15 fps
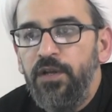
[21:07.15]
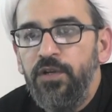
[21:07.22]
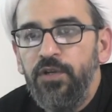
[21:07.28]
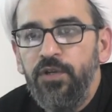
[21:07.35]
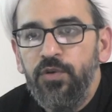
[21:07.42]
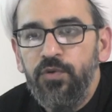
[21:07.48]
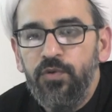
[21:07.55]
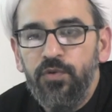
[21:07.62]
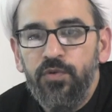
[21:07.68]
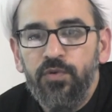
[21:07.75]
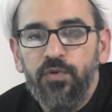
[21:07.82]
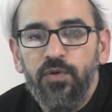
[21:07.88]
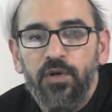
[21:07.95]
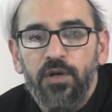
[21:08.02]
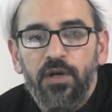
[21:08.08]

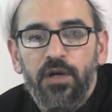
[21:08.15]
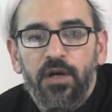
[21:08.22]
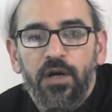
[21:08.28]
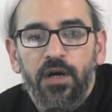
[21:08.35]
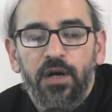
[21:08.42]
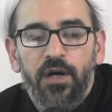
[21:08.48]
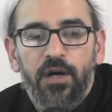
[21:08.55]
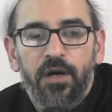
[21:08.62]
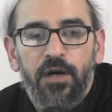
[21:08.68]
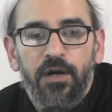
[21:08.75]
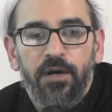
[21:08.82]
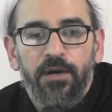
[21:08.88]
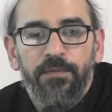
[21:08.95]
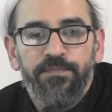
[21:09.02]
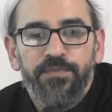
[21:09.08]
new
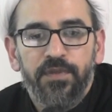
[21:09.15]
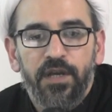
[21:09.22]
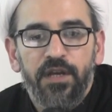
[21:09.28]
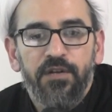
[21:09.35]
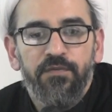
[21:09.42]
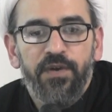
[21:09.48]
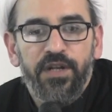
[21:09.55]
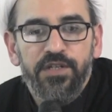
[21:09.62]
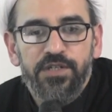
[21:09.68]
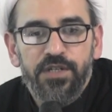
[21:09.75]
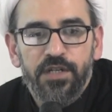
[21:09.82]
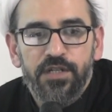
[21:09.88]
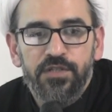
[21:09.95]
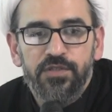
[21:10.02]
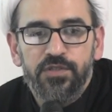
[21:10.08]
um,
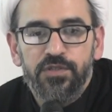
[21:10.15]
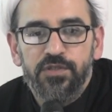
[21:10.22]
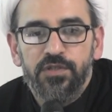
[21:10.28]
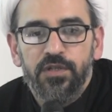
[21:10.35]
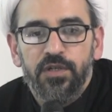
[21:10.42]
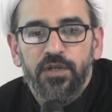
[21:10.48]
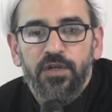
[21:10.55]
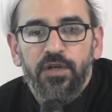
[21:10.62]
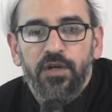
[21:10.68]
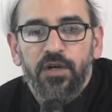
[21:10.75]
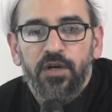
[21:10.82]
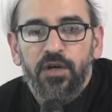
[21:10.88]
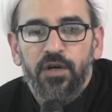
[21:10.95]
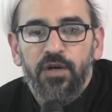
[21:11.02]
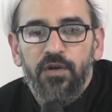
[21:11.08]
inventions
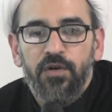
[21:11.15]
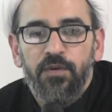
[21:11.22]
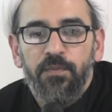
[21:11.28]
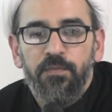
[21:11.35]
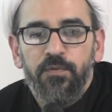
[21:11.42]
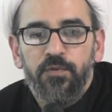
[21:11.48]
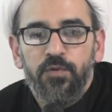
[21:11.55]
uh,